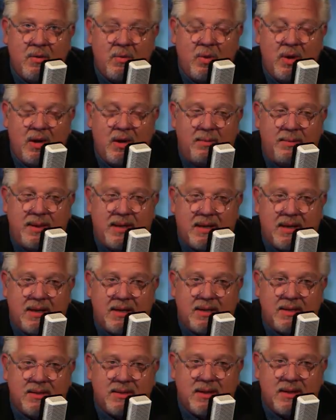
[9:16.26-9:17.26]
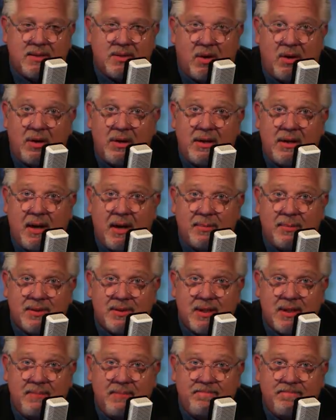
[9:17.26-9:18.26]
Well, because it's all
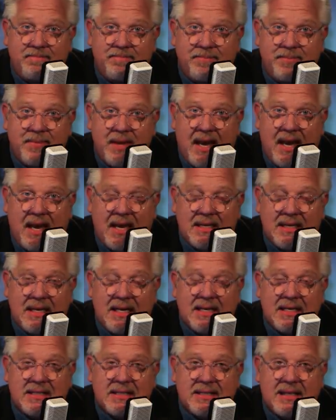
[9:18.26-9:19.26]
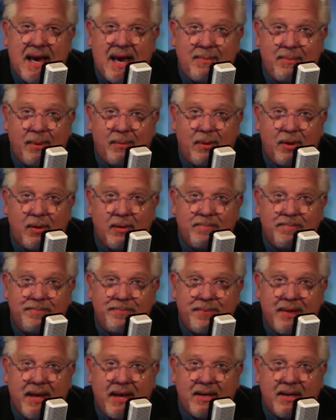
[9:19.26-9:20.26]
encompassing and inescapable
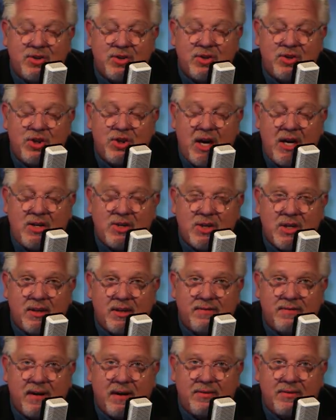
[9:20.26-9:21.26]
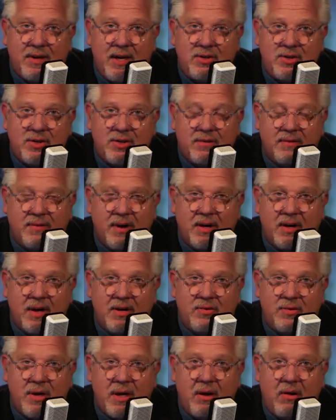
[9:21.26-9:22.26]
and it's changing the foundation of our
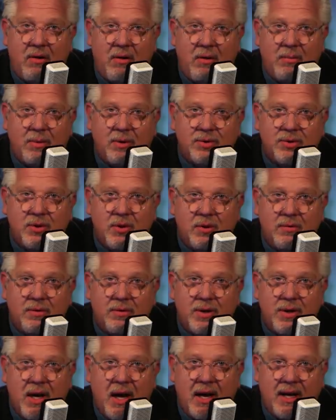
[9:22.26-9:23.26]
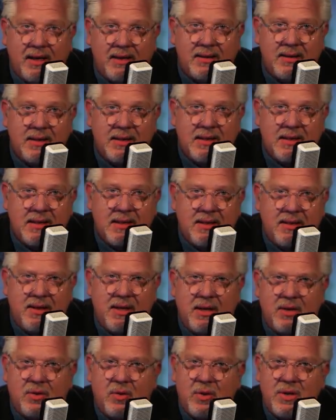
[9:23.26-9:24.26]
country almost overnight.
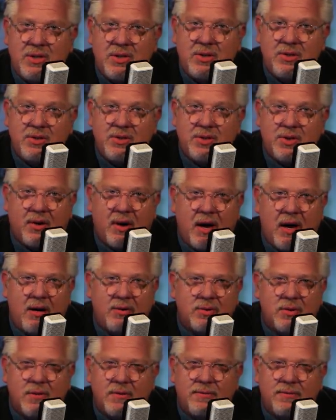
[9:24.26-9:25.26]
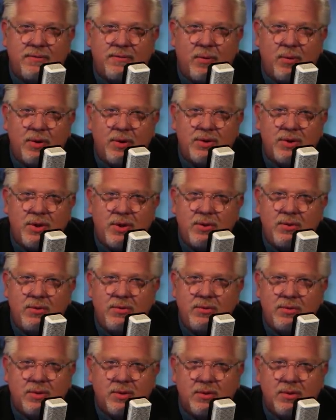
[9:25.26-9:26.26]
The inquisitors are out to force
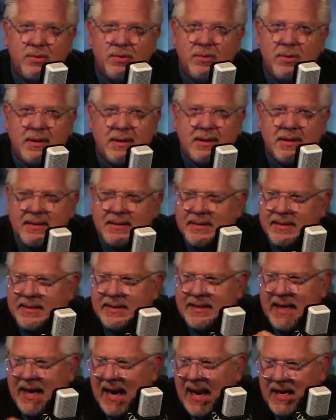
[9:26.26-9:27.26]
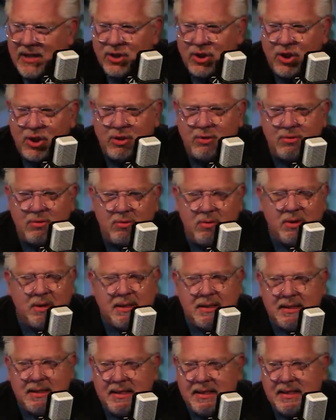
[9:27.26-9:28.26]
you to to catch you
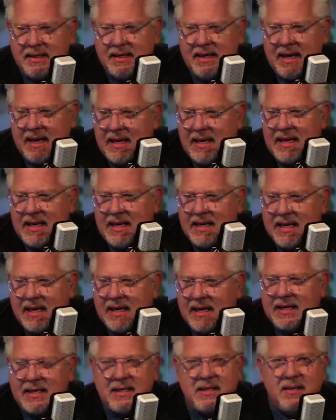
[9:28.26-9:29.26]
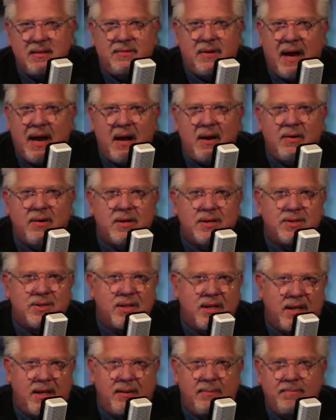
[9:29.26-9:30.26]
in any kind of
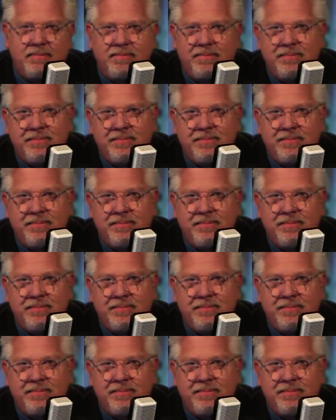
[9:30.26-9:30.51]
heresy.